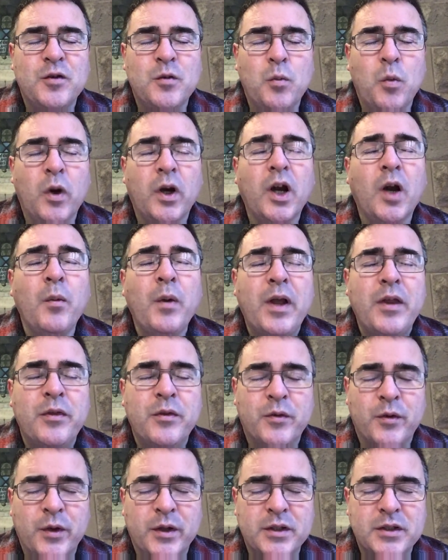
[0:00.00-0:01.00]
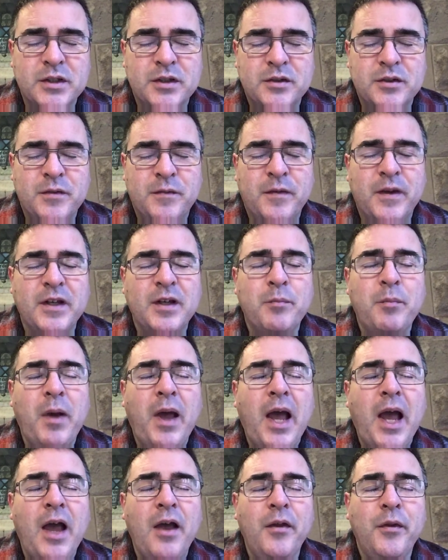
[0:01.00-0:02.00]
work our way through it, to find a
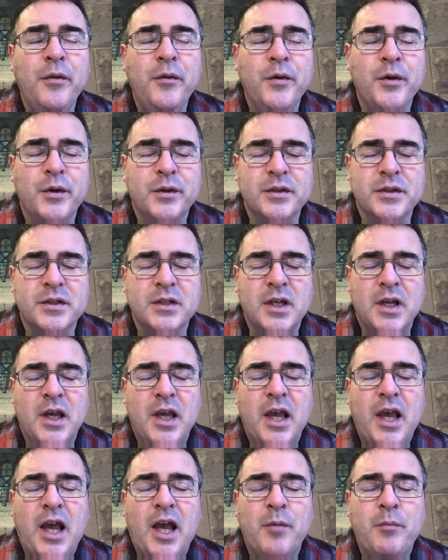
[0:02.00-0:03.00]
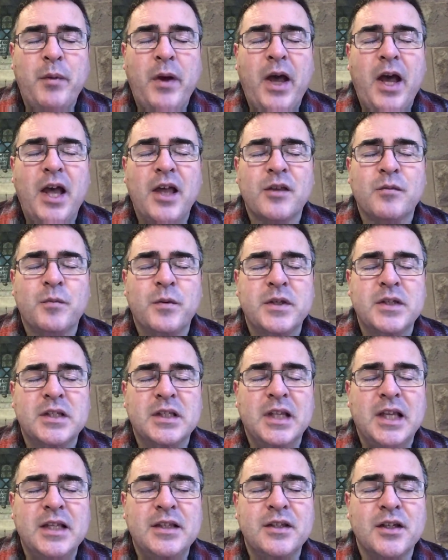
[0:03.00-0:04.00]
path through it, a path
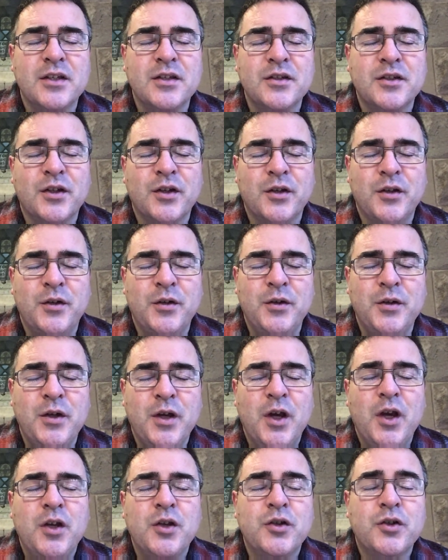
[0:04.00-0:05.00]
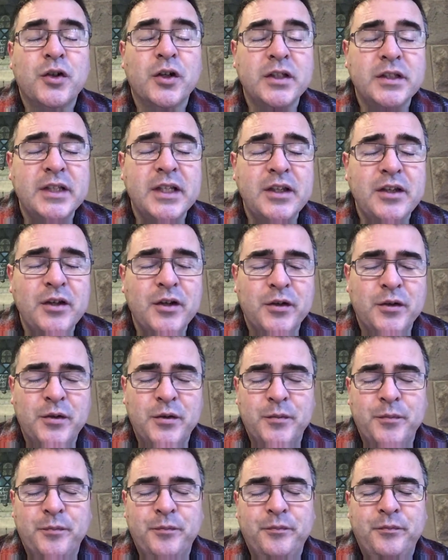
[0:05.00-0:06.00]
which leads us to trusting you
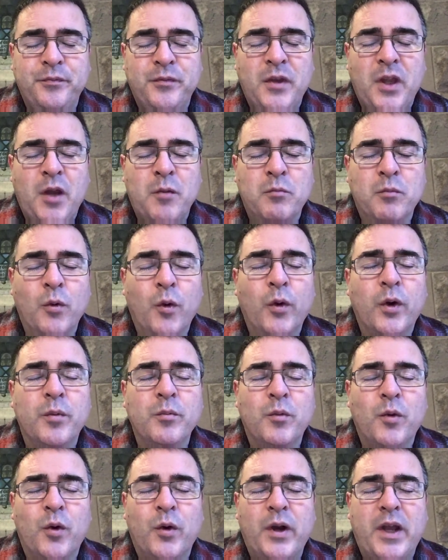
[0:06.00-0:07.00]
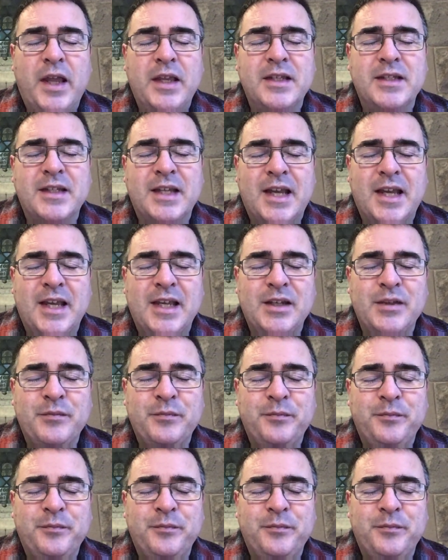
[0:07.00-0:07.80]
more and more each day.